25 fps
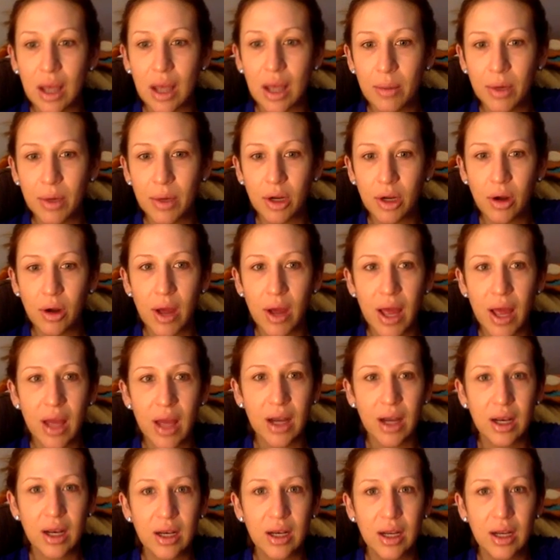I'm going to go ahead
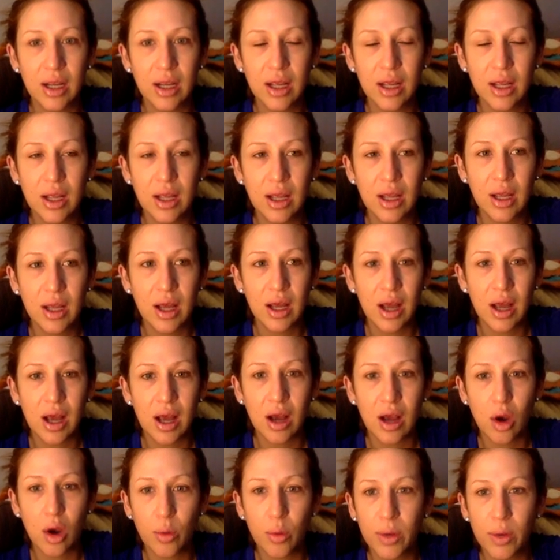and
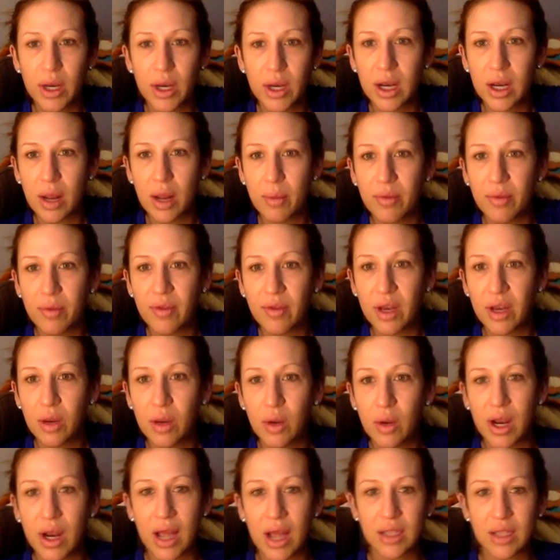open it up if
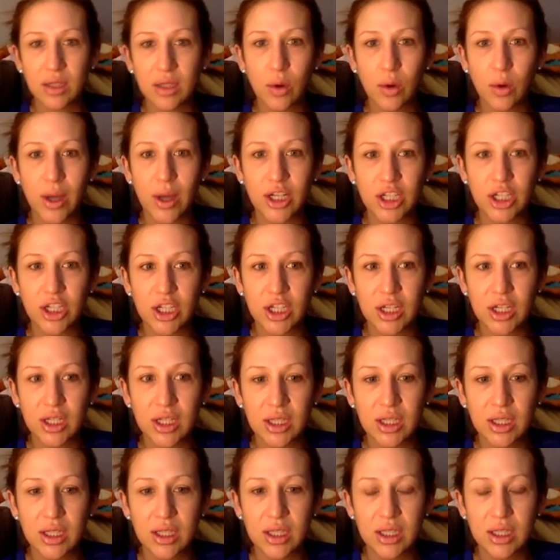anyone has
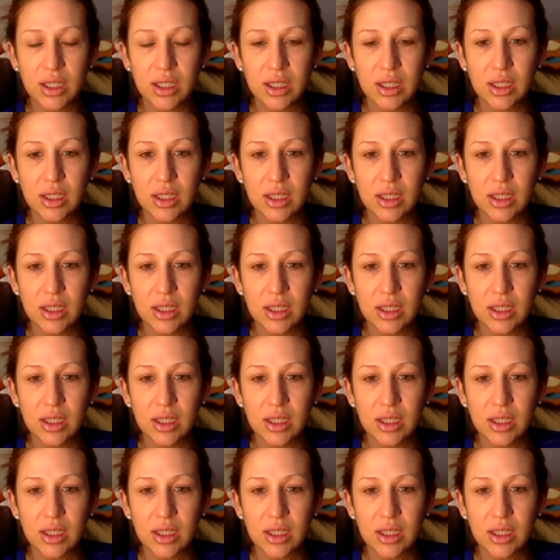questions.